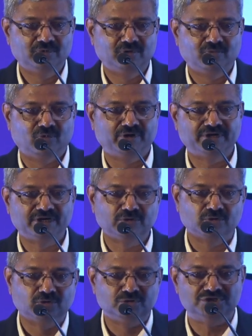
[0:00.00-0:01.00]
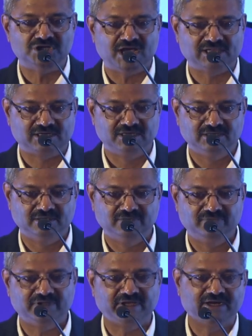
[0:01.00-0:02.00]
wanting to go to Jharkhand
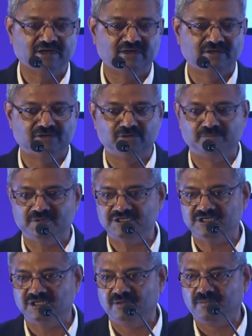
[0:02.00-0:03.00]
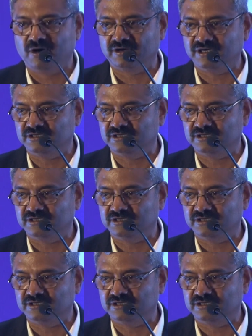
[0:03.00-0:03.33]
with 800 rupees in her pocket.